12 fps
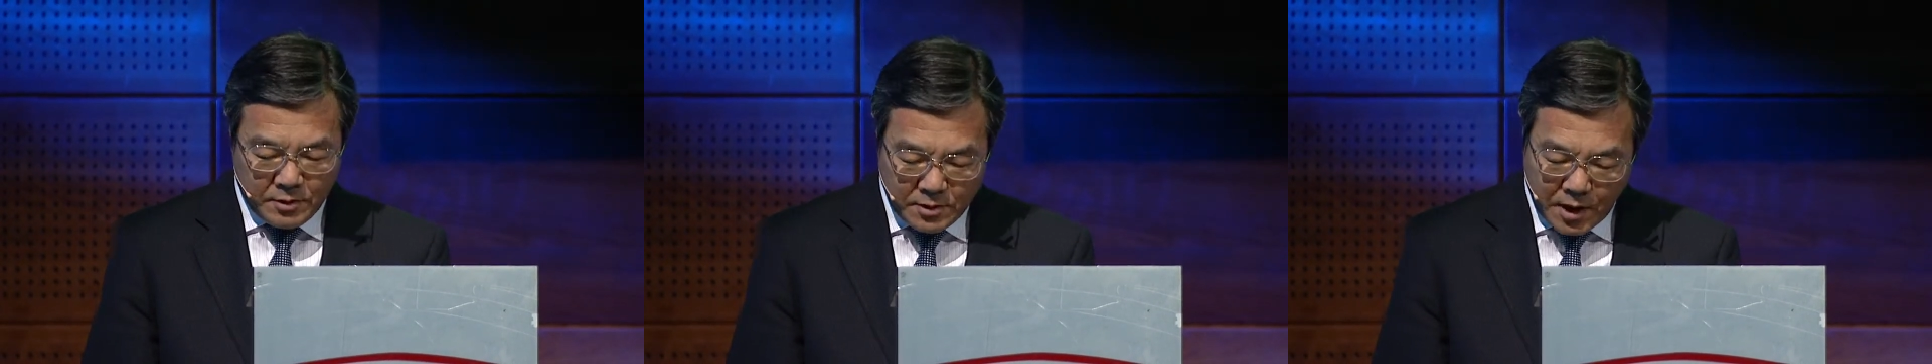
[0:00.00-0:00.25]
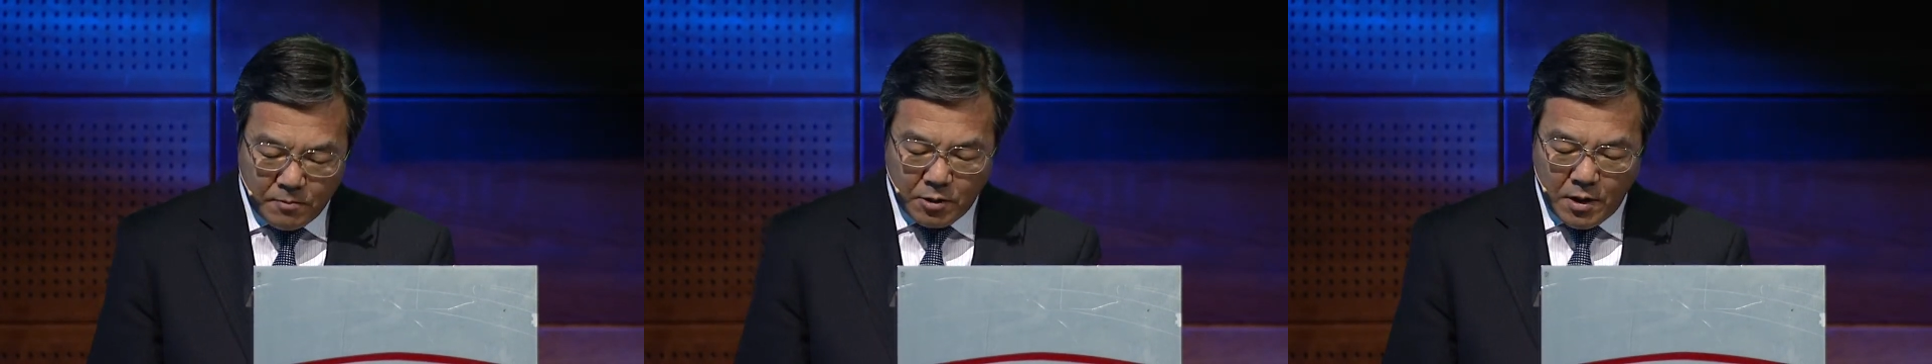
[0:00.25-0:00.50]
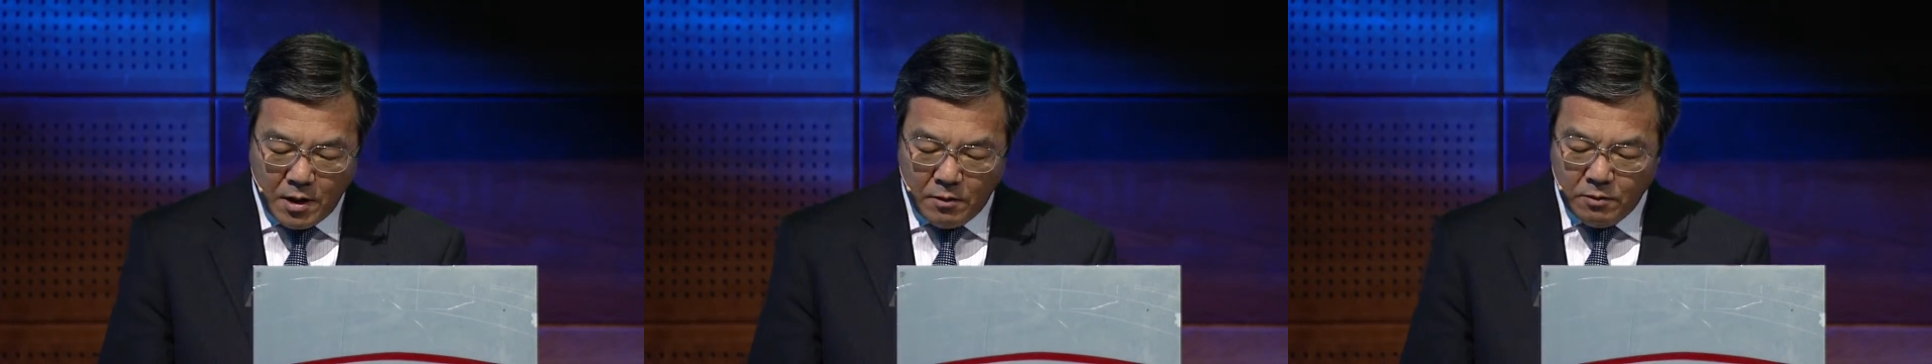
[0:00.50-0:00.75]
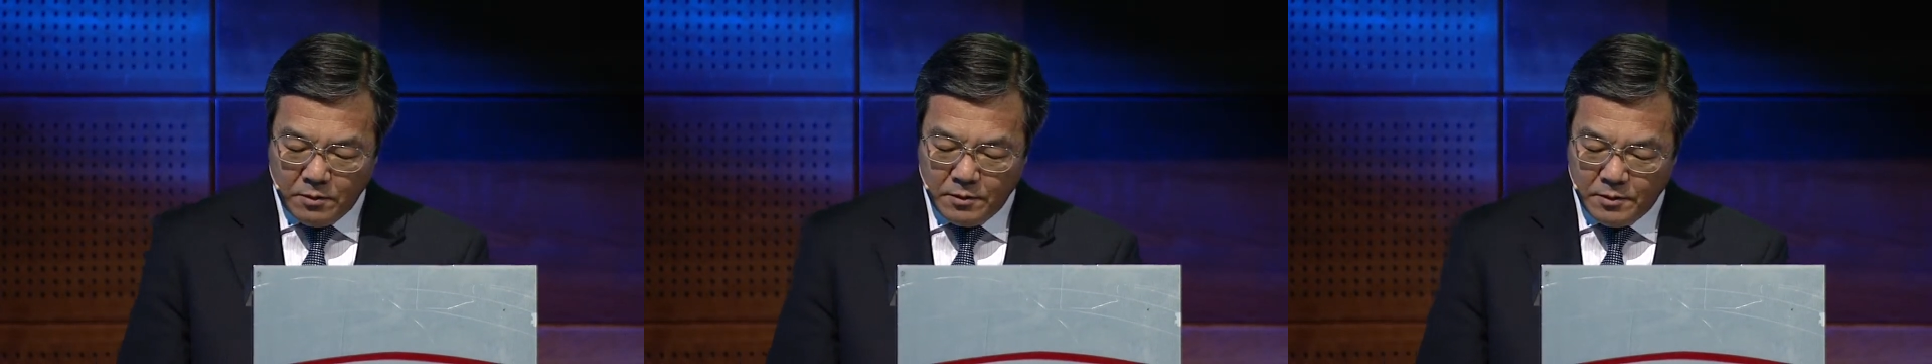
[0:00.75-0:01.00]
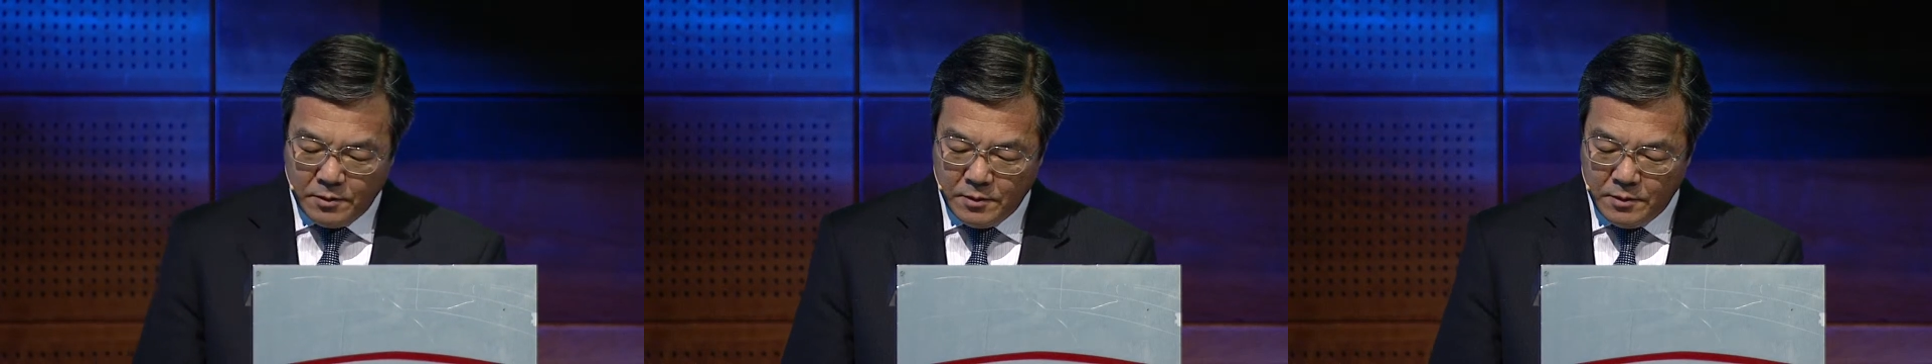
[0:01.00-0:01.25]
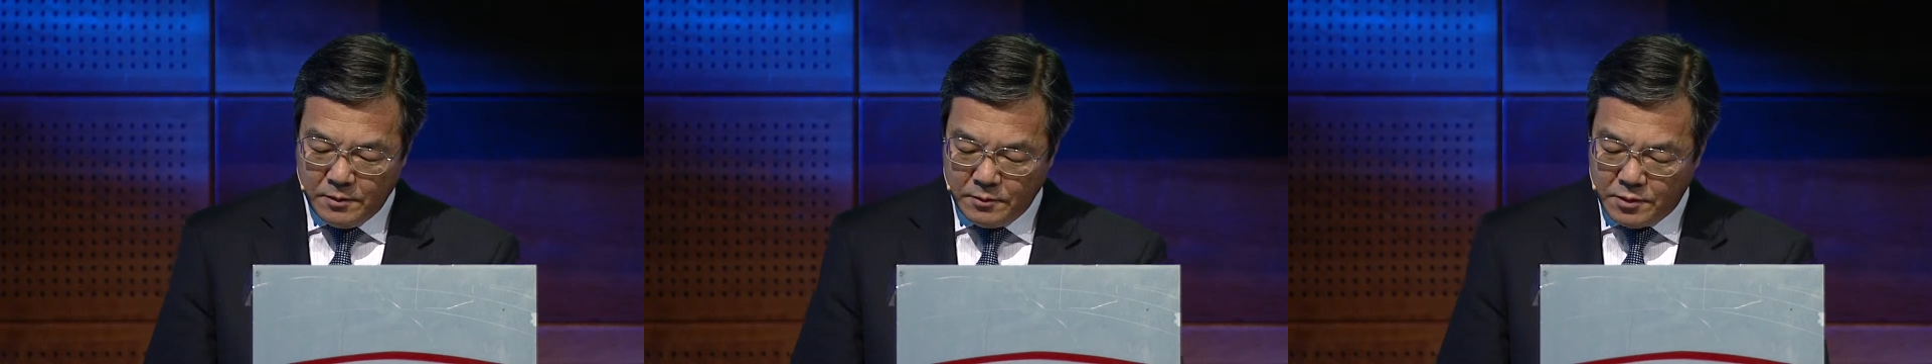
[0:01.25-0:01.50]
double hull,
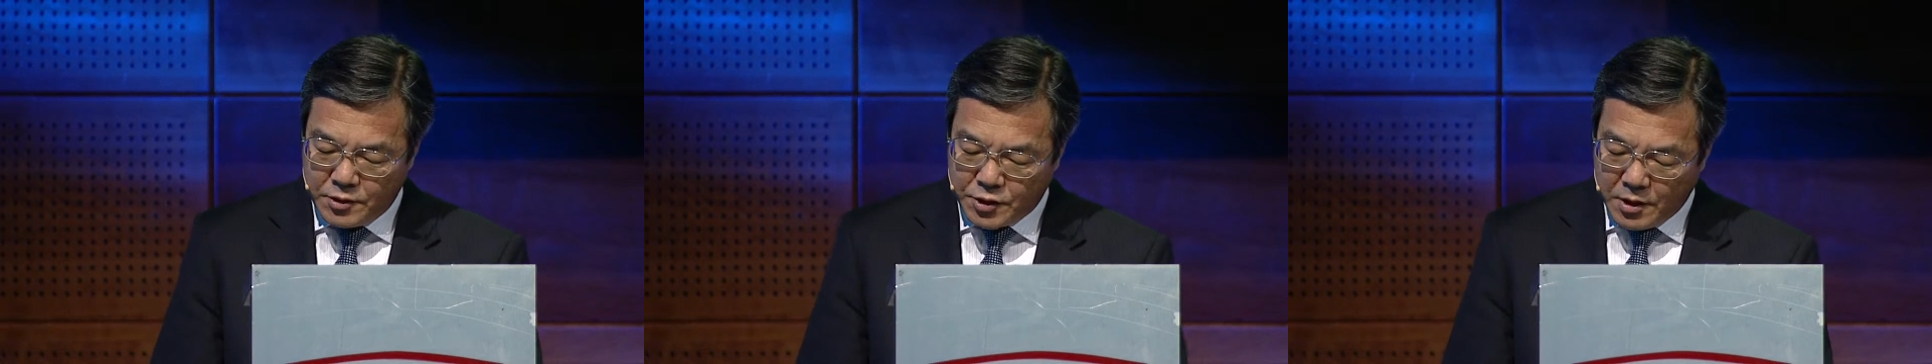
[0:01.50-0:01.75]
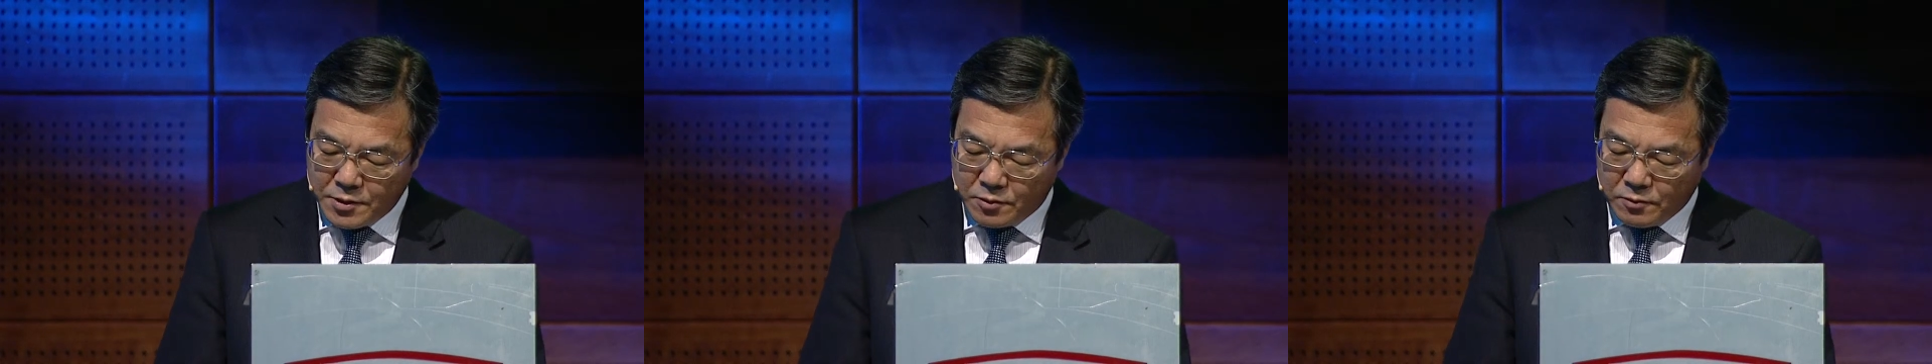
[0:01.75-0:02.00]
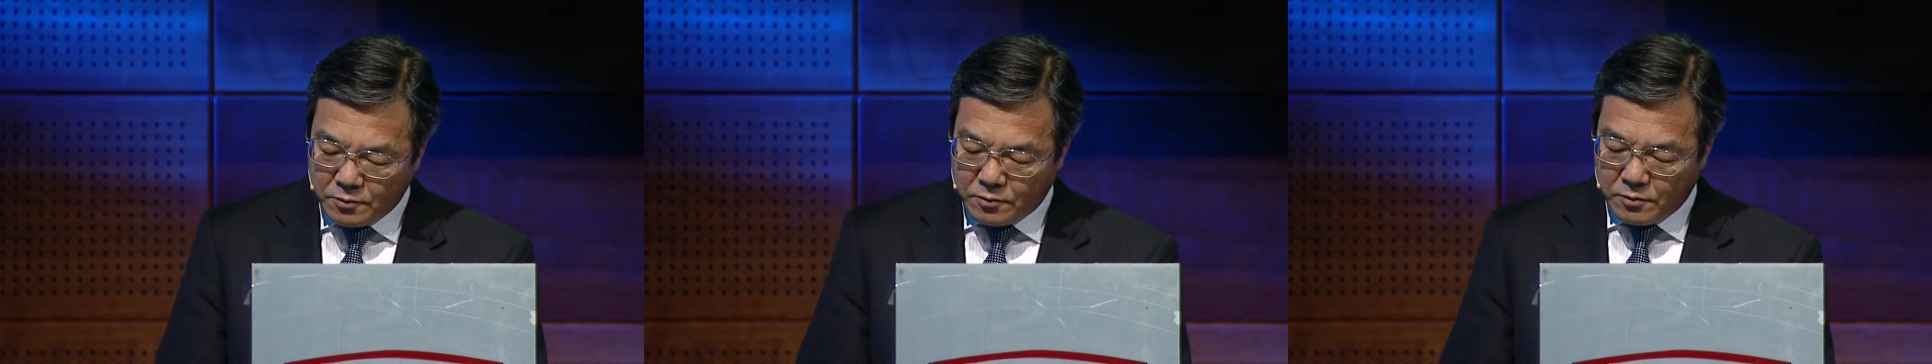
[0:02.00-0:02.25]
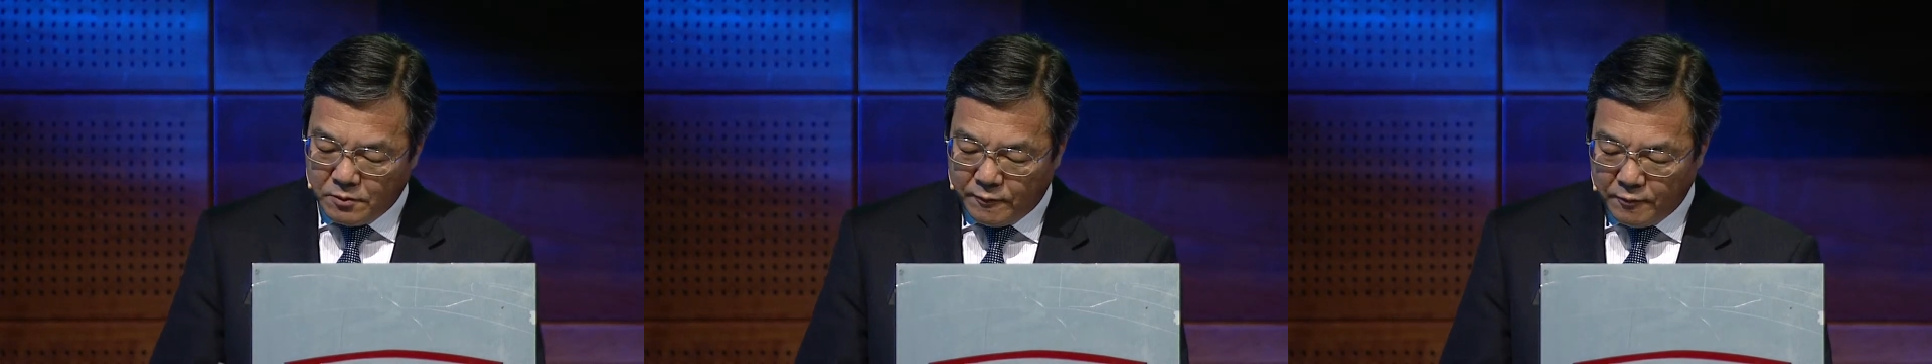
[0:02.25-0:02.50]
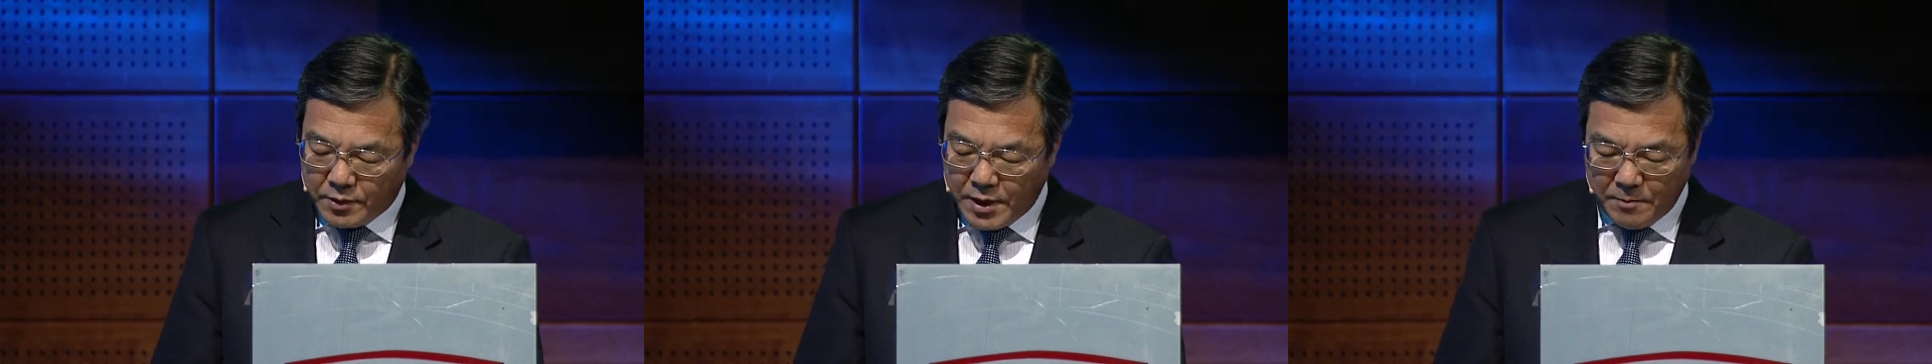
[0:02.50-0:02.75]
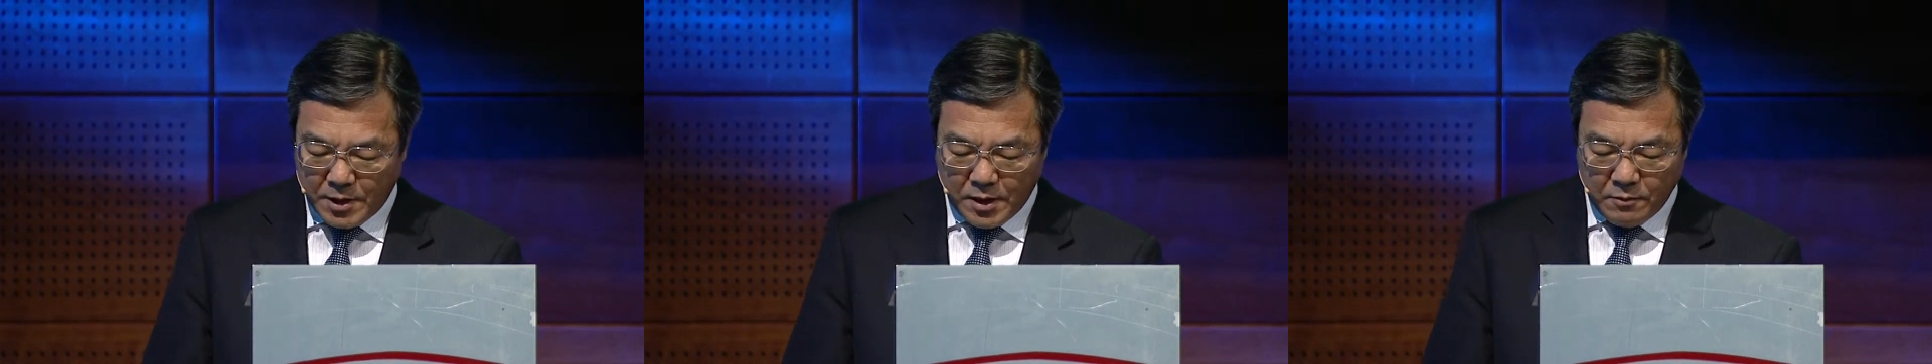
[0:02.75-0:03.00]
discharge control for
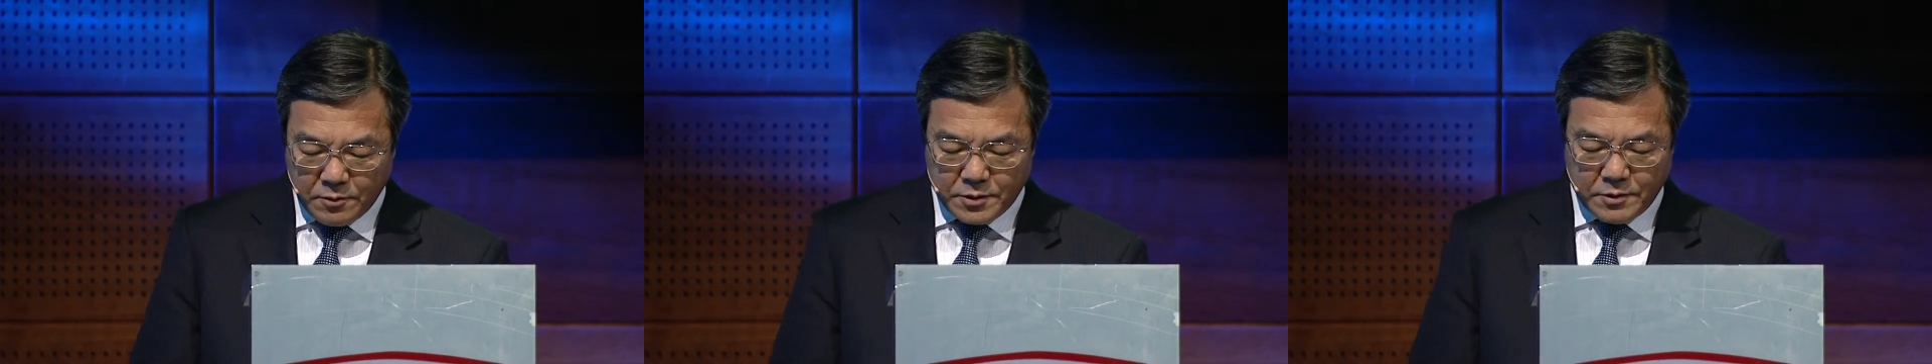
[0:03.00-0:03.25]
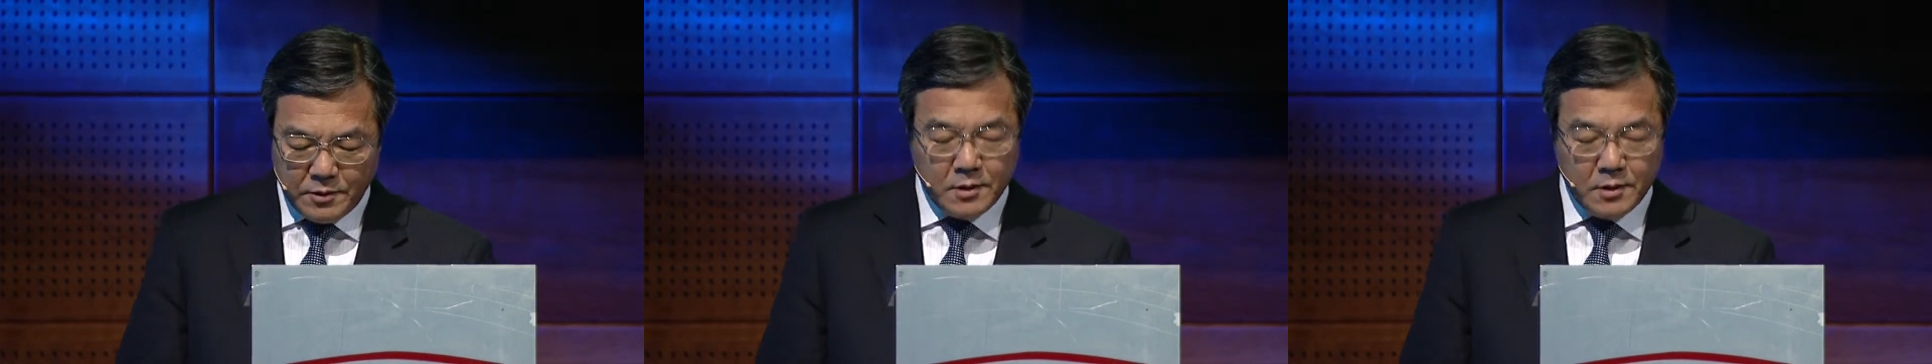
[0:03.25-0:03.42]
chemicals,